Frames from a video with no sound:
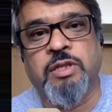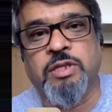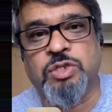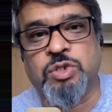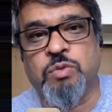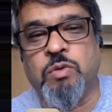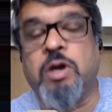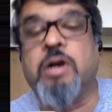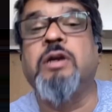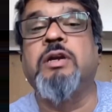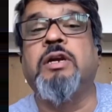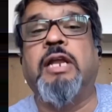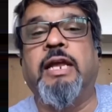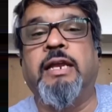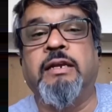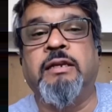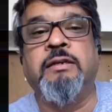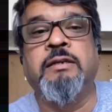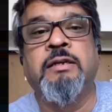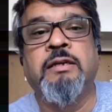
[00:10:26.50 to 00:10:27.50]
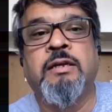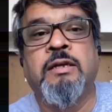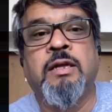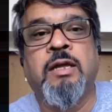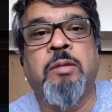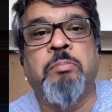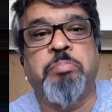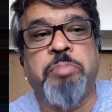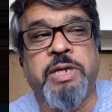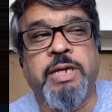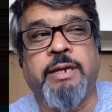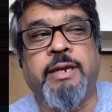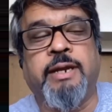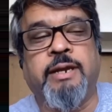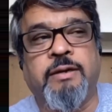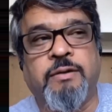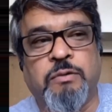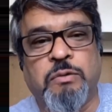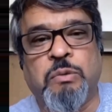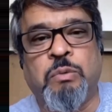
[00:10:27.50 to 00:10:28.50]
period was
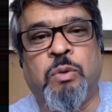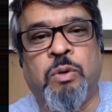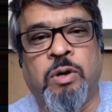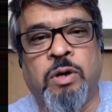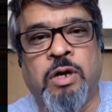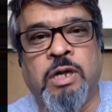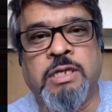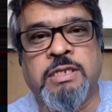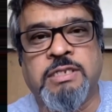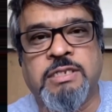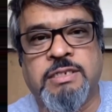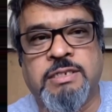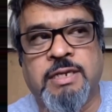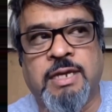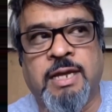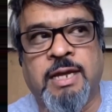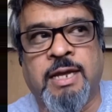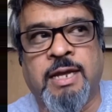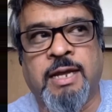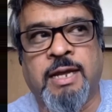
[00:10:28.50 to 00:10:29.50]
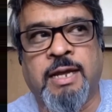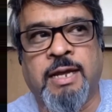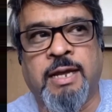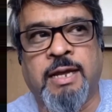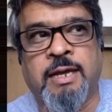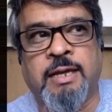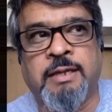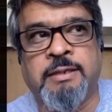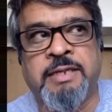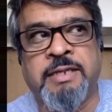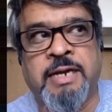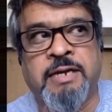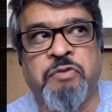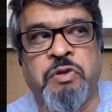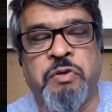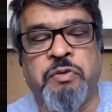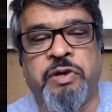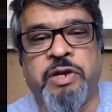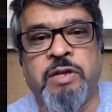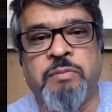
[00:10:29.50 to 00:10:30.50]
that we were able to
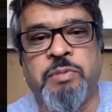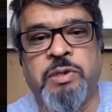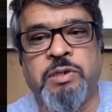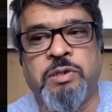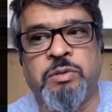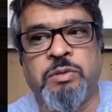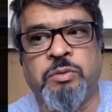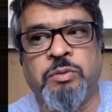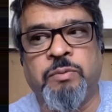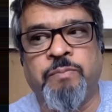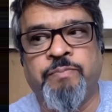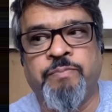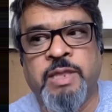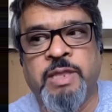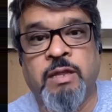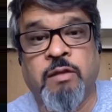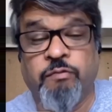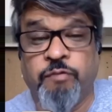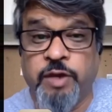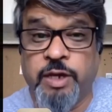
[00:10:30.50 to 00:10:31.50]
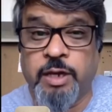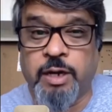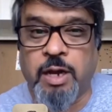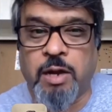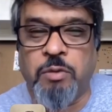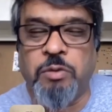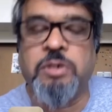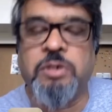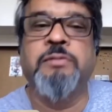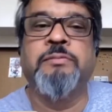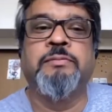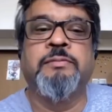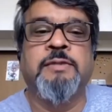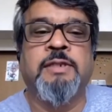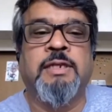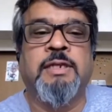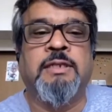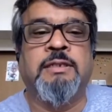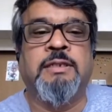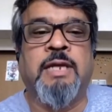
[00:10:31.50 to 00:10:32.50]
figure out that some of us have
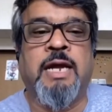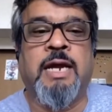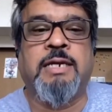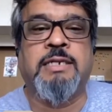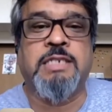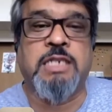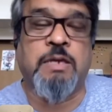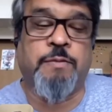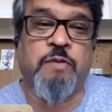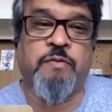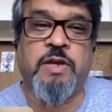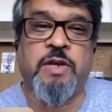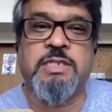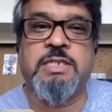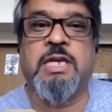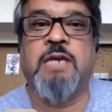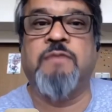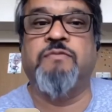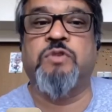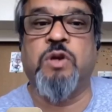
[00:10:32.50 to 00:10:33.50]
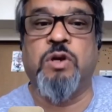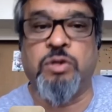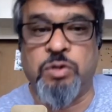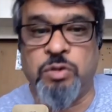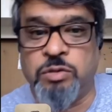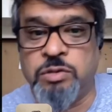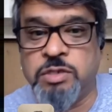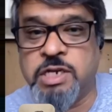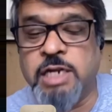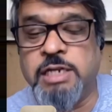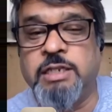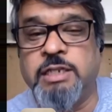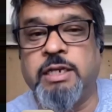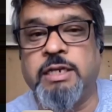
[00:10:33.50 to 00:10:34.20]
got good culinary skills, some